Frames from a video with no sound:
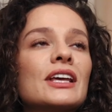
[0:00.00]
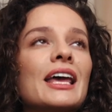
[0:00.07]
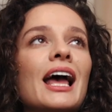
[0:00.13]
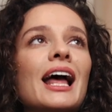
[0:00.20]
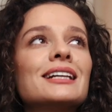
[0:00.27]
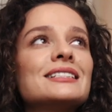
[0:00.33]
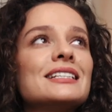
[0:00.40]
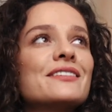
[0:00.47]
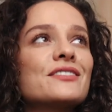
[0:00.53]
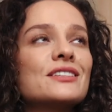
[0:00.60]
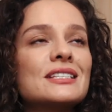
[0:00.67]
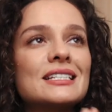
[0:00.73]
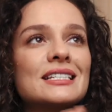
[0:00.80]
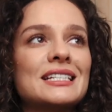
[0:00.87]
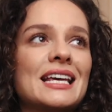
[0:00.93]
can't
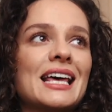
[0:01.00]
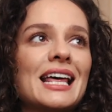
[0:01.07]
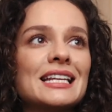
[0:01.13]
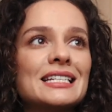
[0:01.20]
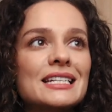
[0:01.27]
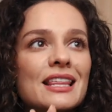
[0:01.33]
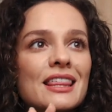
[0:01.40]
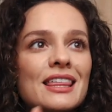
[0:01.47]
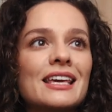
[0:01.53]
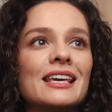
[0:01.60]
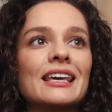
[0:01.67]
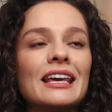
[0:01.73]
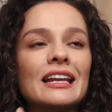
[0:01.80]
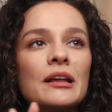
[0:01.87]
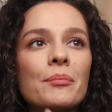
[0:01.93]
even stand
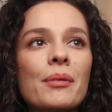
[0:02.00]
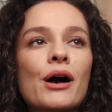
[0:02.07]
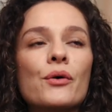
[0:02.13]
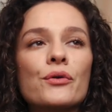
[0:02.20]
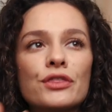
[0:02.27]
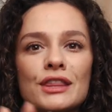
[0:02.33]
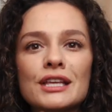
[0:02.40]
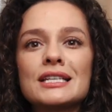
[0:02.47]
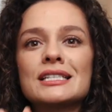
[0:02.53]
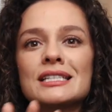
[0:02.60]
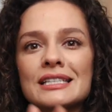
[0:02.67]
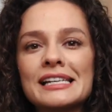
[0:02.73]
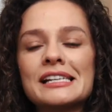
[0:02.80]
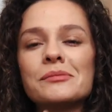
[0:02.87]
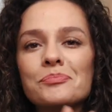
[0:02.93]
thinking about this
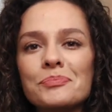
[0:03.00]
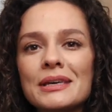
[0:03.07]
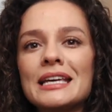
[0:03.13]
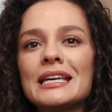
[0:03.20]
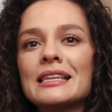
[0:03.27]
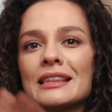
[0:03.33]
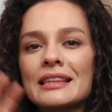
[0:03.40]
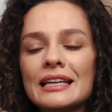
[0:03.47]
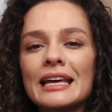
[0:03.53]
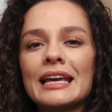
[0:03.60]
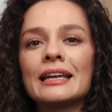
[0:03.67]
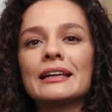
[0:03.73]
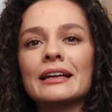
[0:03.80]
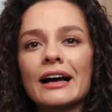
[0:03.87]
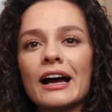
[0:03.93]
thing being the
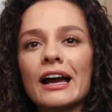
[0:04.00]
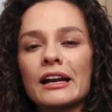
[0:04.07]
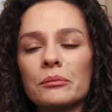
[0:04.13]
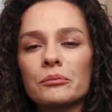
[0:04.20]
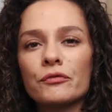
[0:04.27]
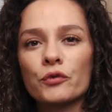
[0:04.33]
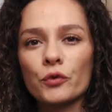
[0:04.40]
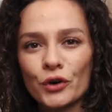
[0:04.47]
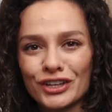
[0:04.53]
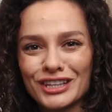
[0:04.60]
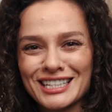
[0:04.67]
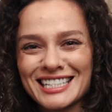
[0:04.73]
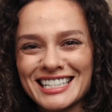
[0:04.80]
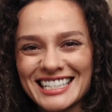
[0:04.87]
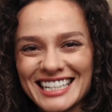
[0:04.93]
it item for
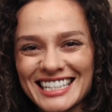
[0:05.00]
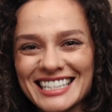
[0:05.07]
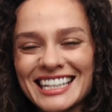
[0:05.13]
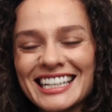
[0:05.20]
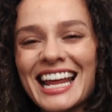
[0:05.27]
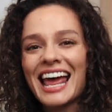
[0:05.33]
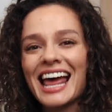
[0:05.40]
this season.